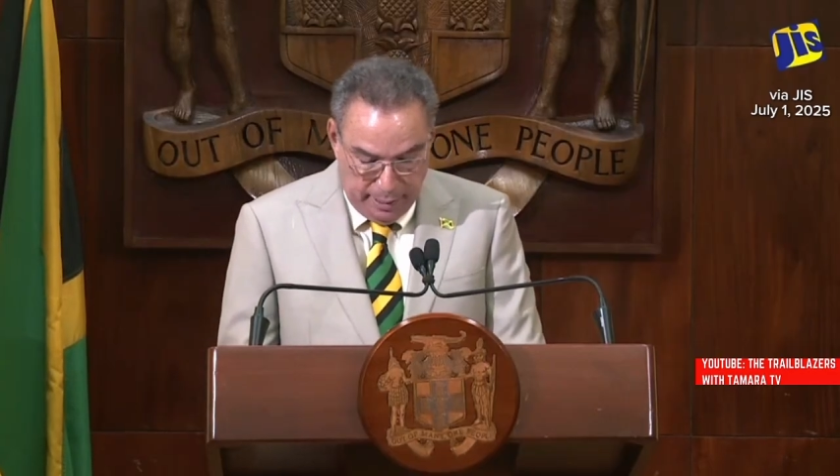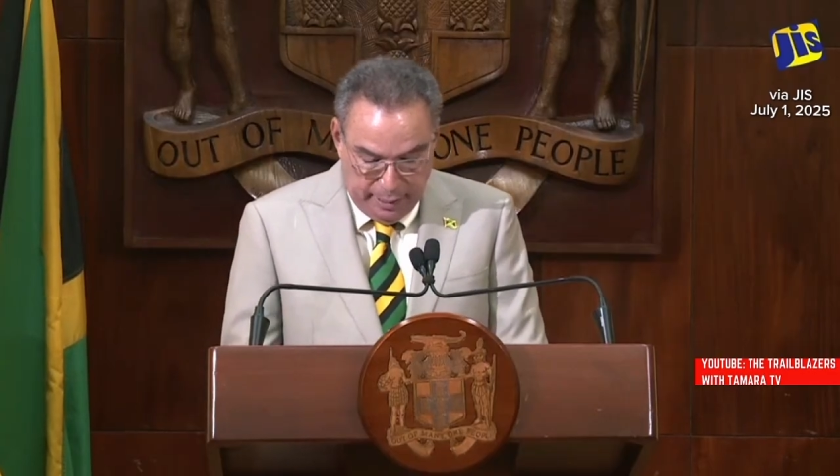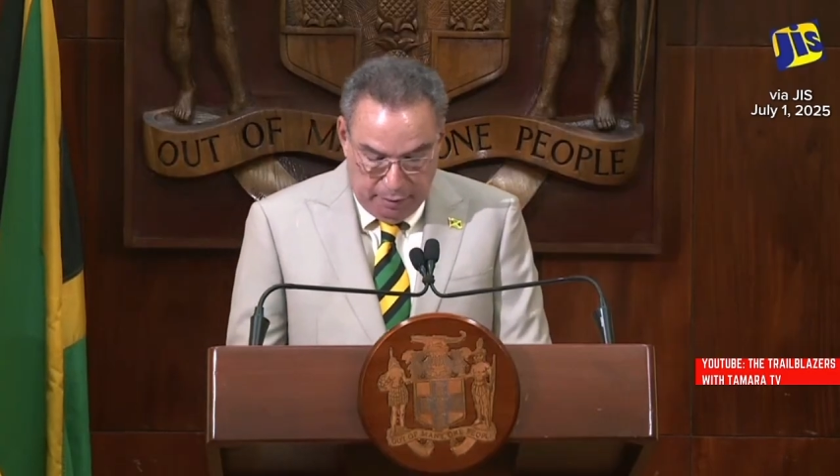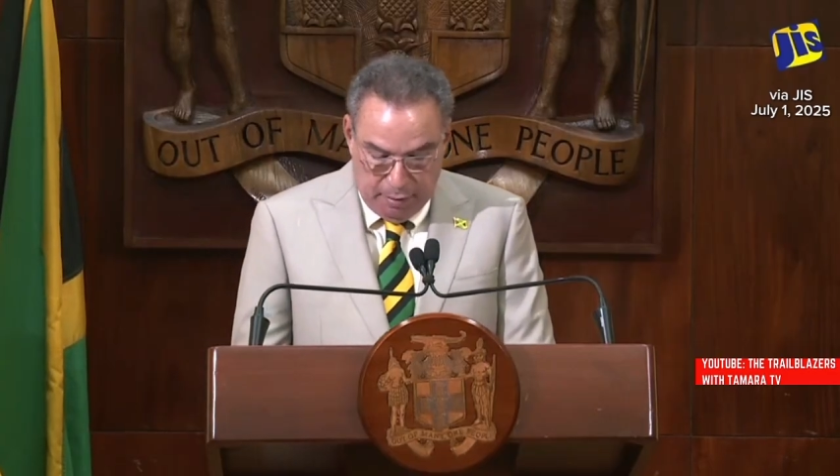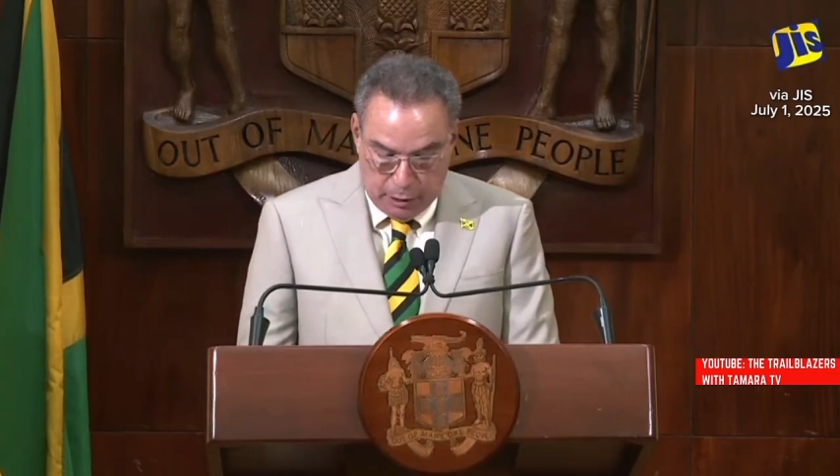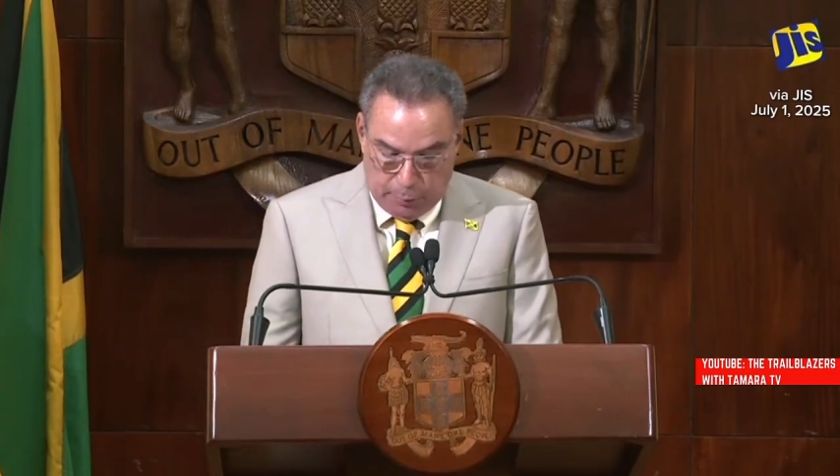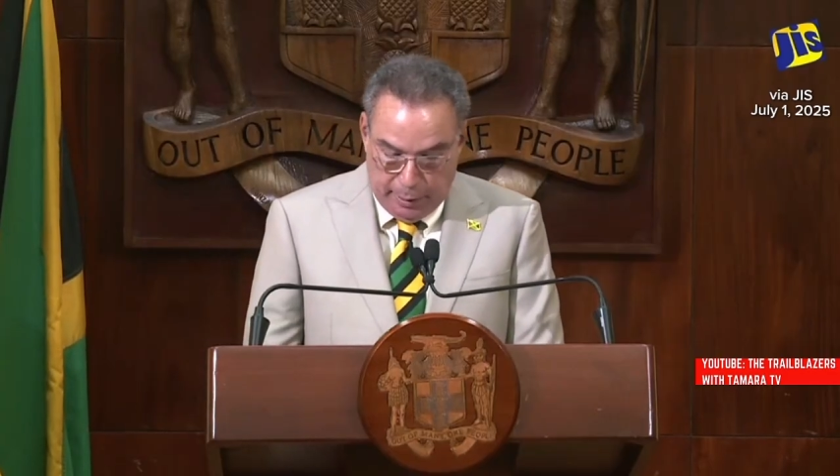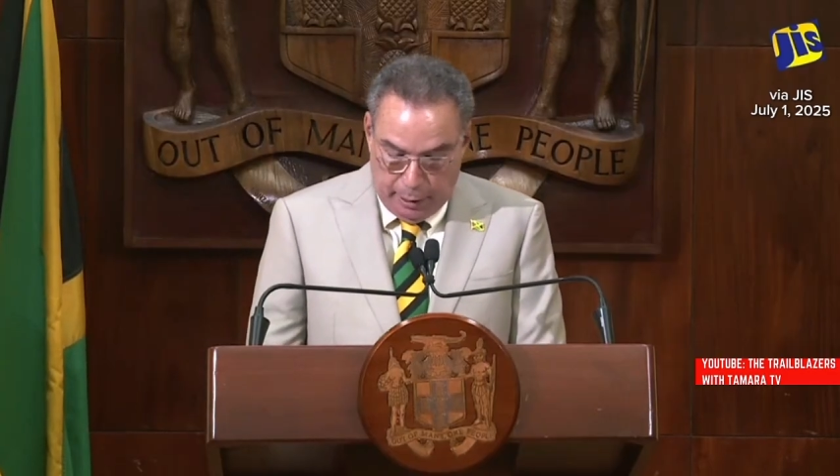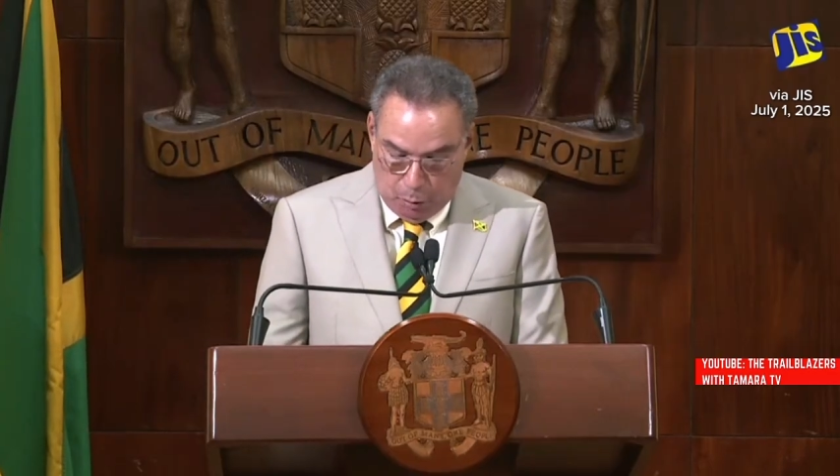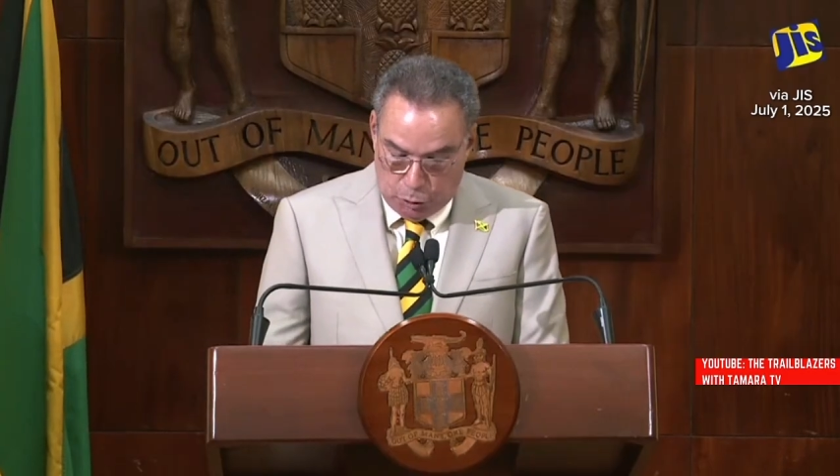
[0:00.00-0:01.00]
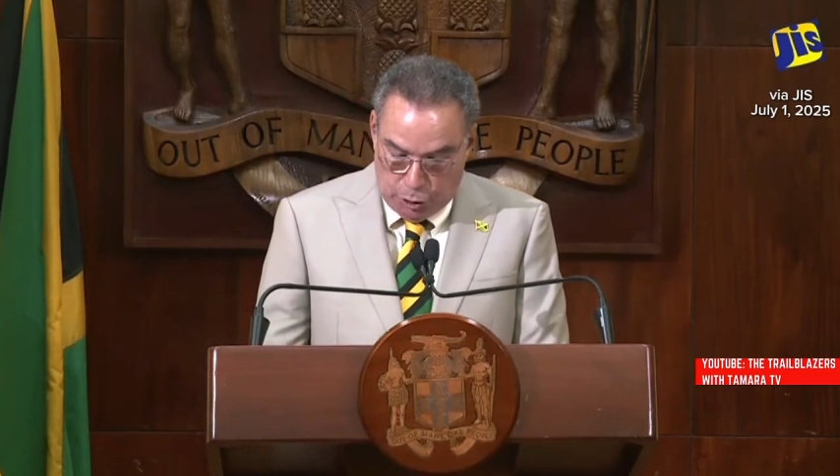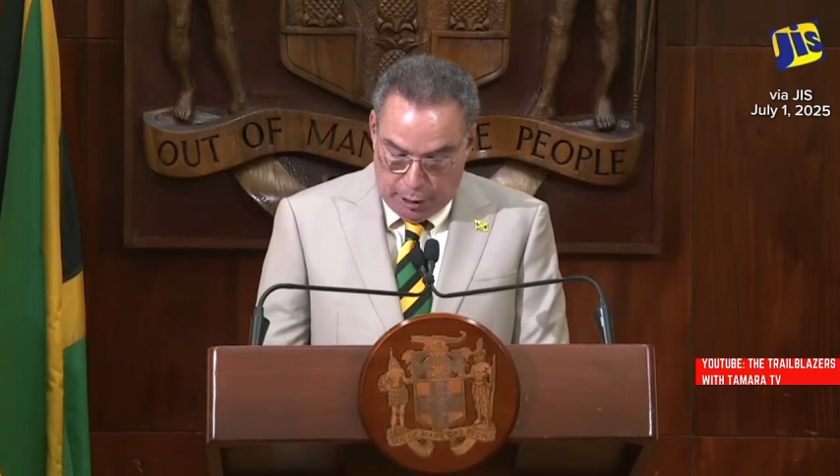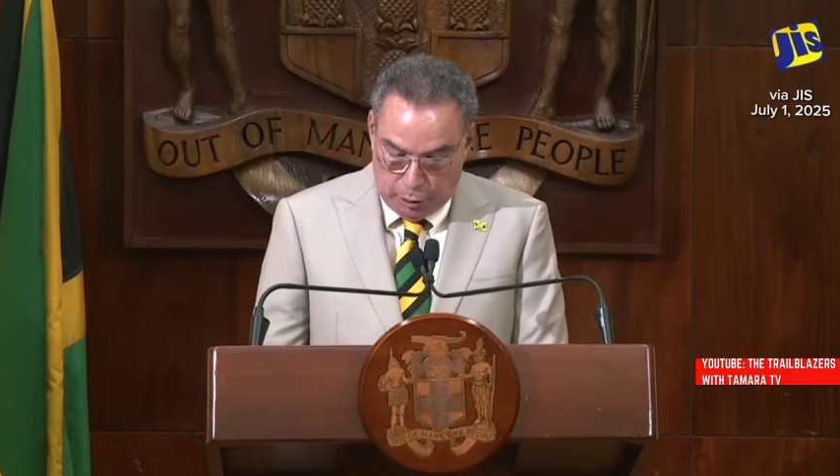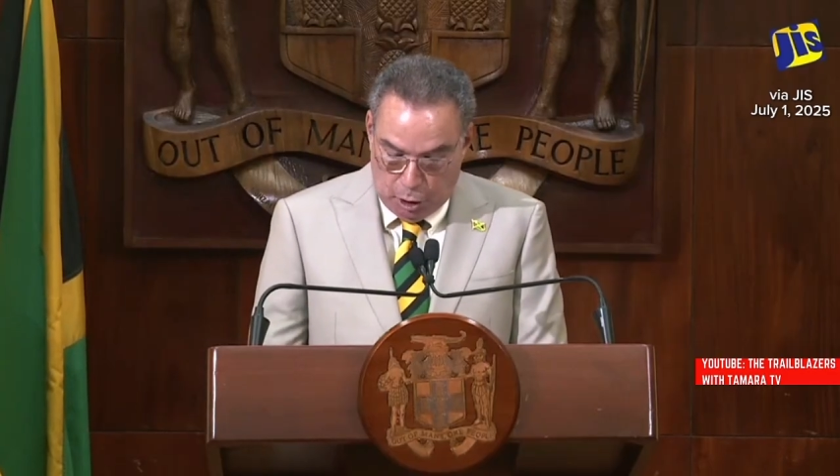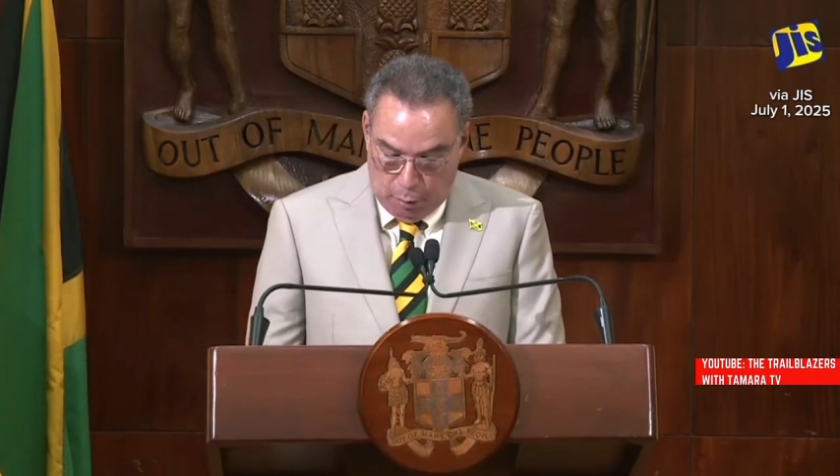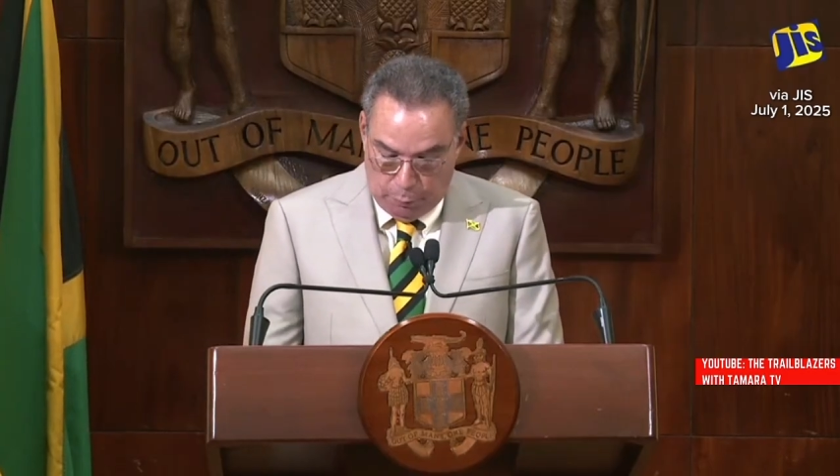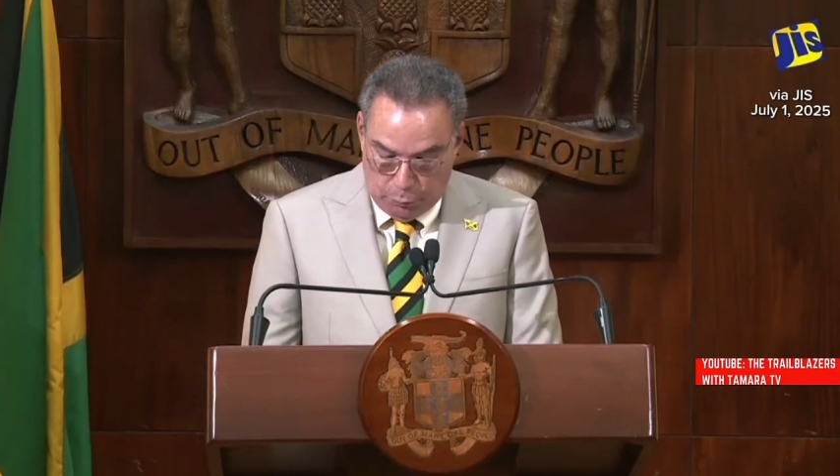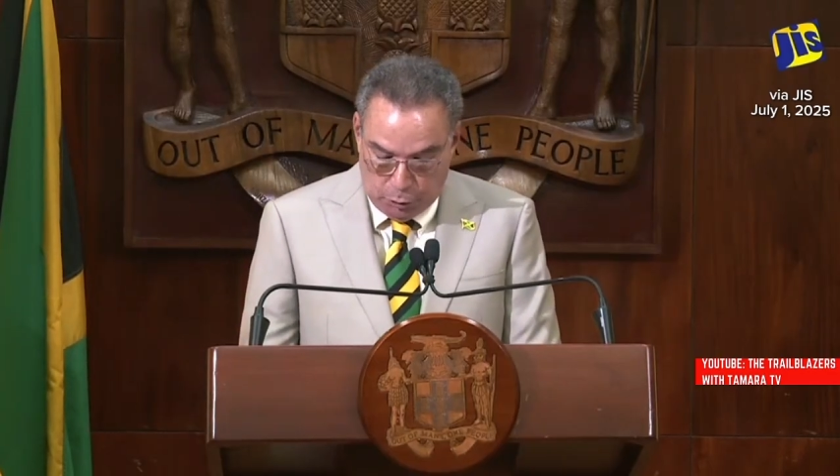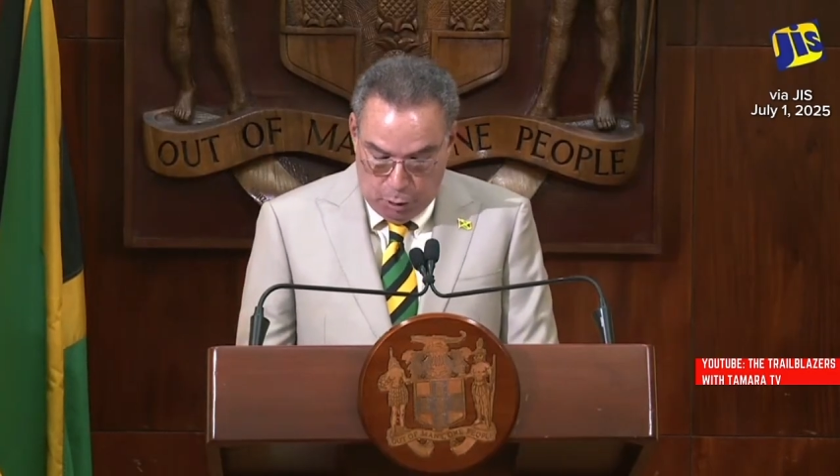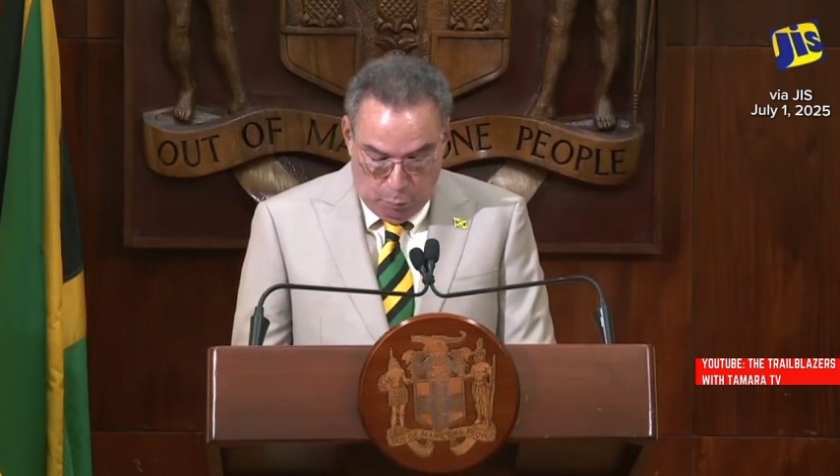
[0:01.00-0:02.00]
even as we negotiate terms